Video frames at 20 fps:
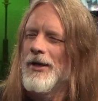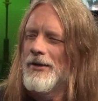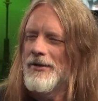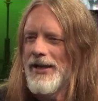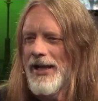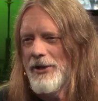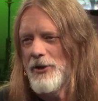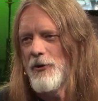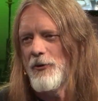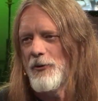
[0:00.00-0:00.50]

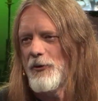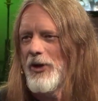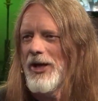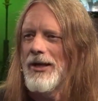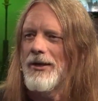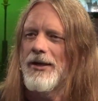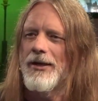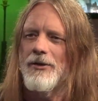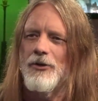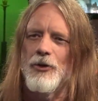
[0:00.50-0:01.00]
then you
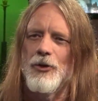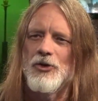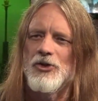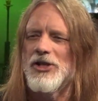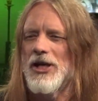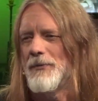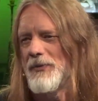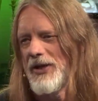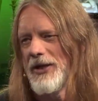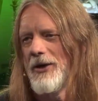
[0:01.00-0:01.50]
feel like you're
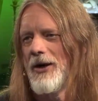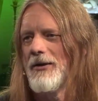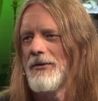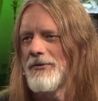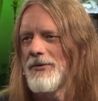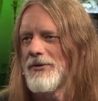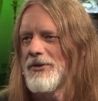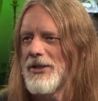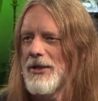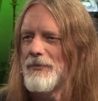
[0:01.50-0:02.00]
something on
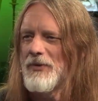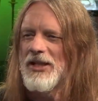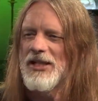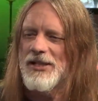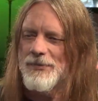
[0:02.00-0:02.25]
to something